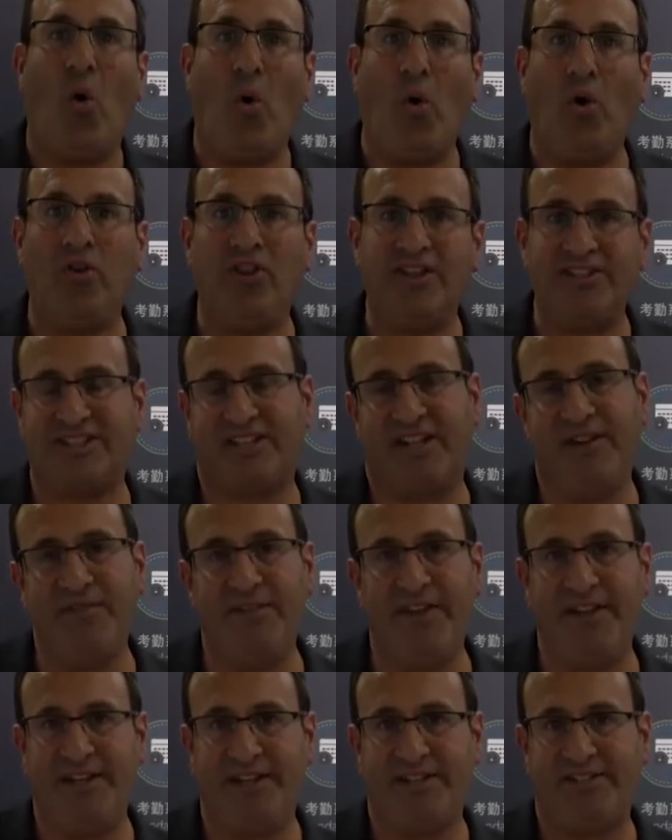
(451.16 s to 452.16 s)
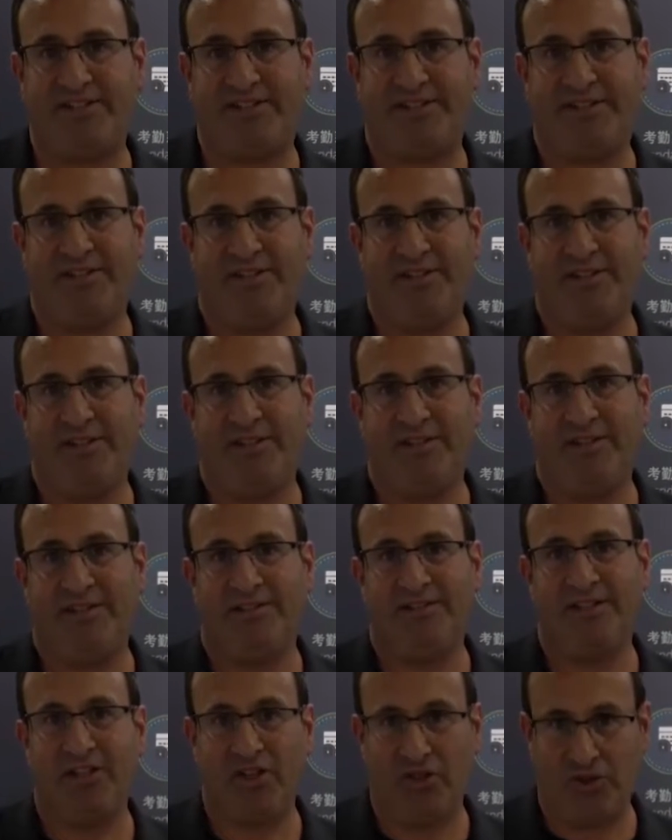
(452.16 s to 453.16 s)
all this convenience
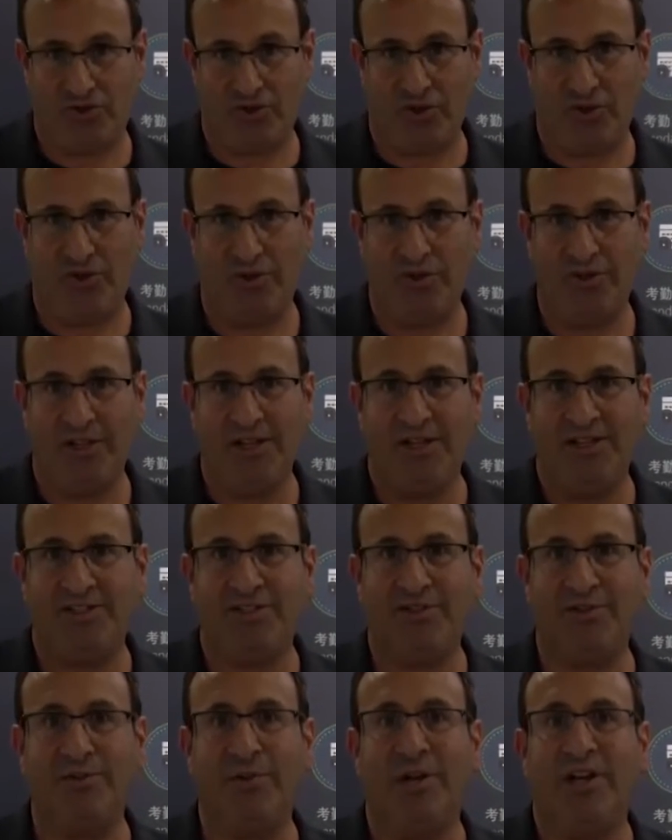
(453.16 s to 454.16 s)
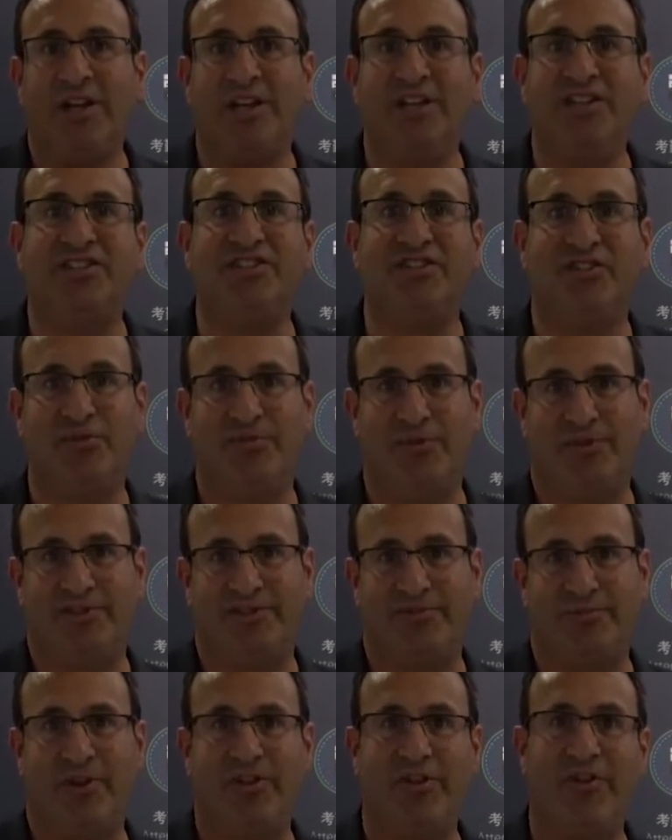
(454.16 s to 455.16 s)
to control to consumers,
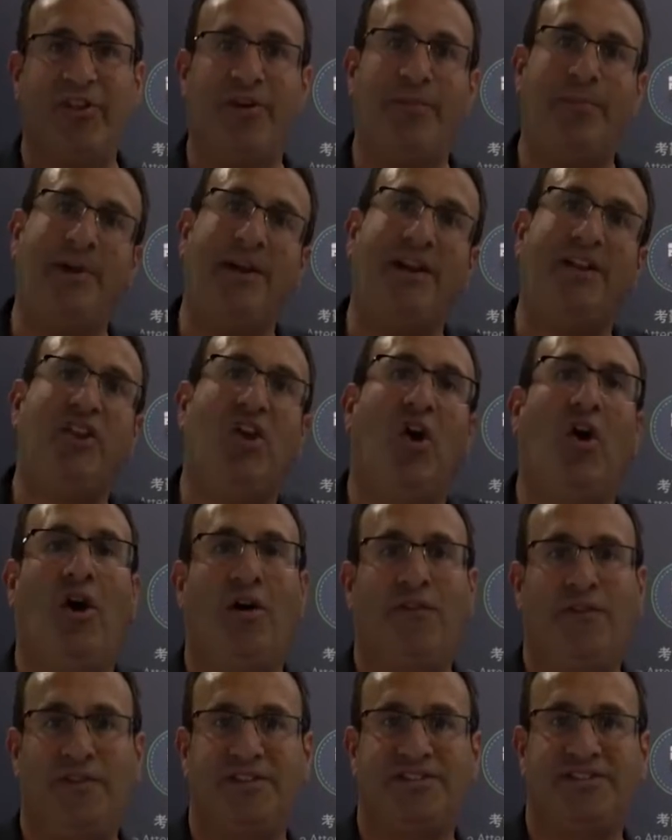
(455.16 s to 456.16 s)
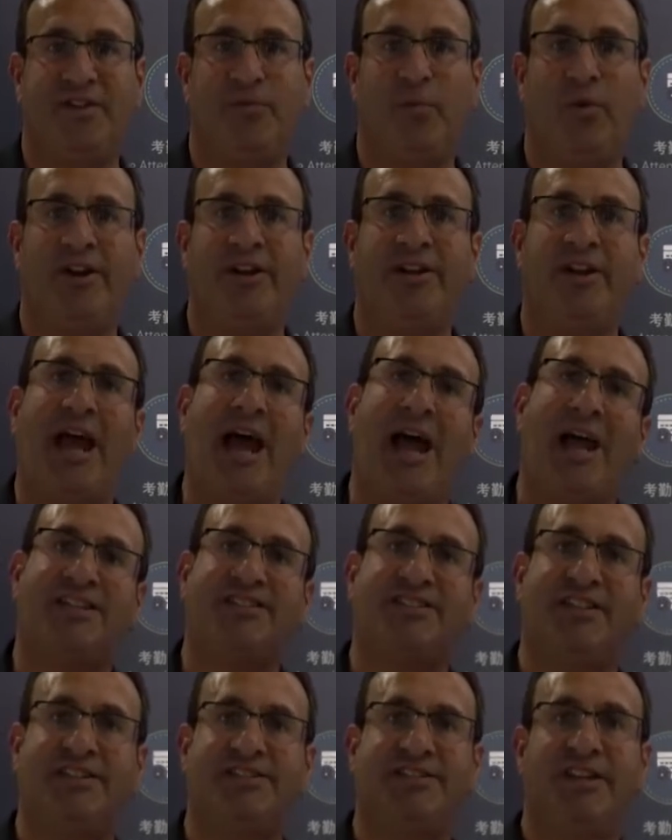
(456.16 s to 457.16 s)
whether they're be in the office and wanting to
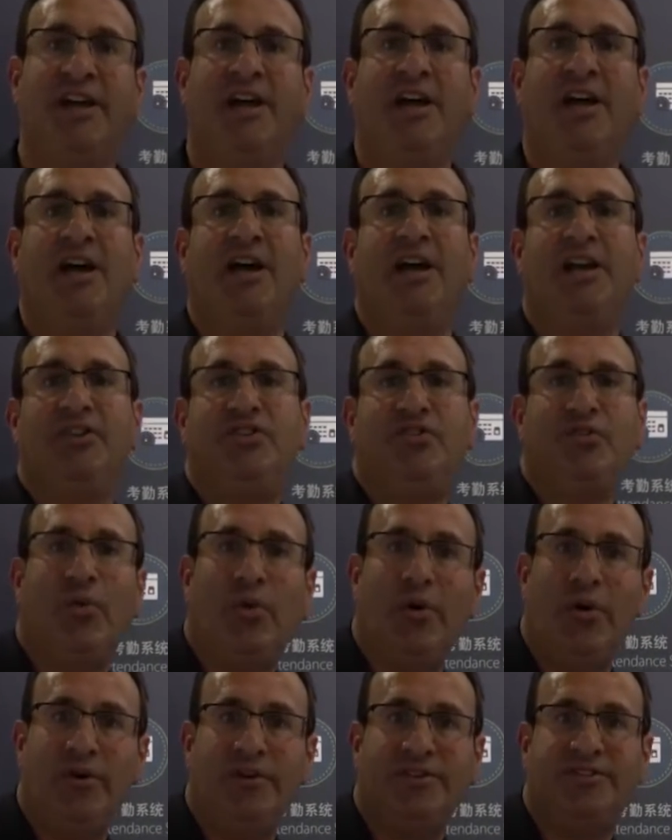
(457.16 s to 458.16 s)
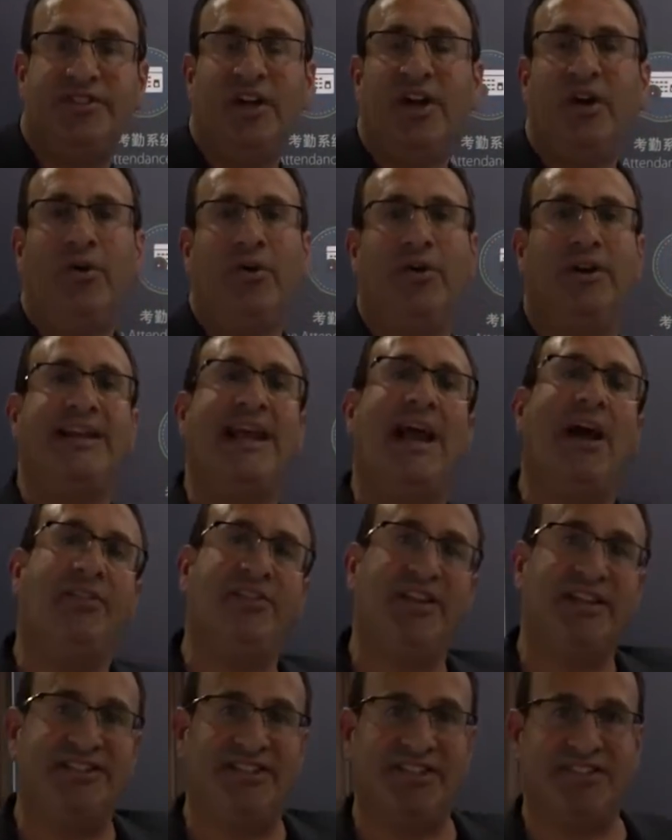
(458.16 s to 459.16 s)
access doors or
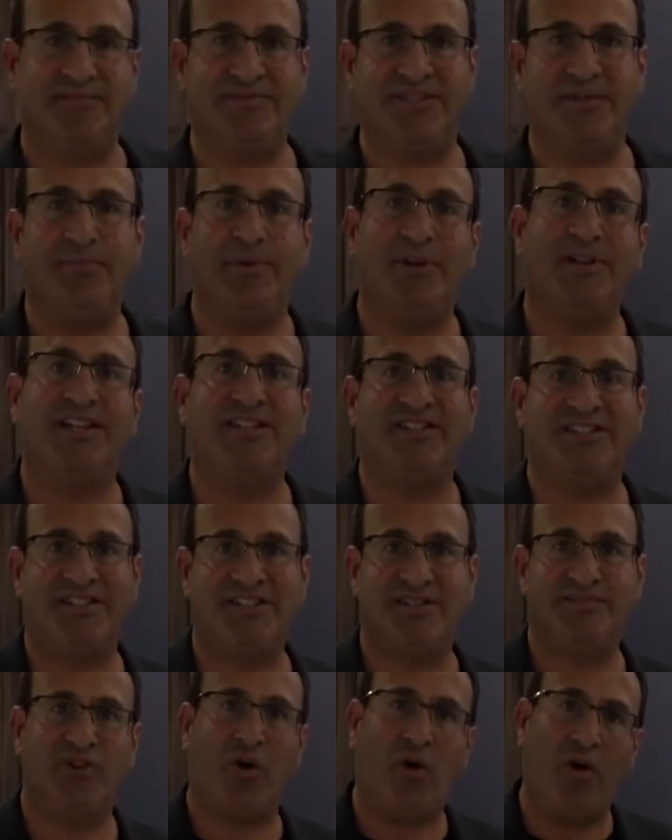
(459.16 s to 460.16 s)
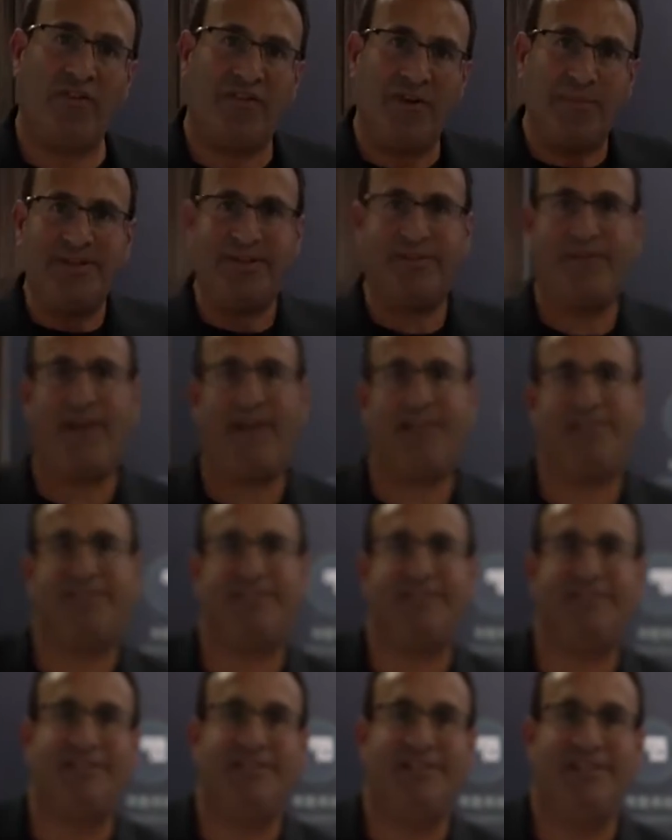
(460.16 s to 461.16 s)
accounting systems and billing systems, all from a
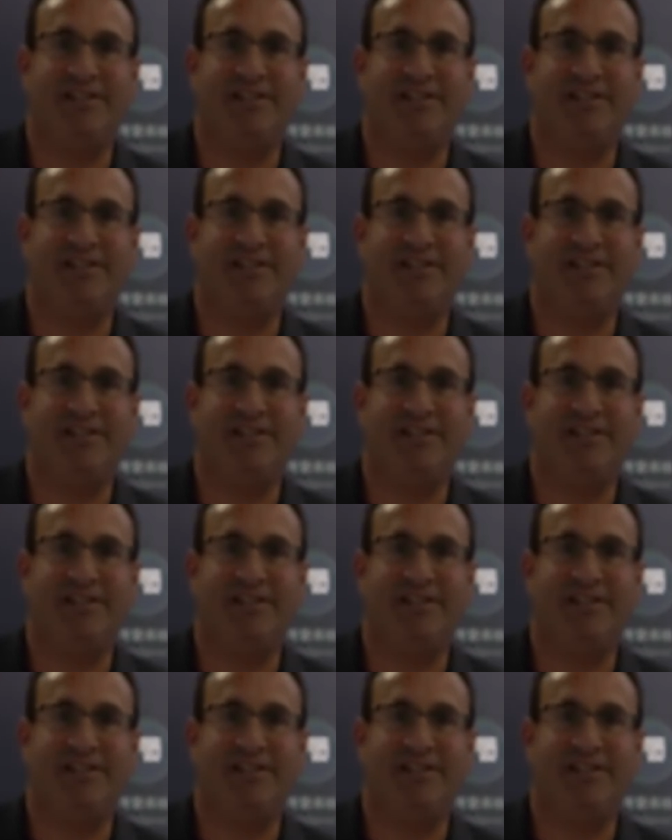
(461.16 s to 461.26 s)
device.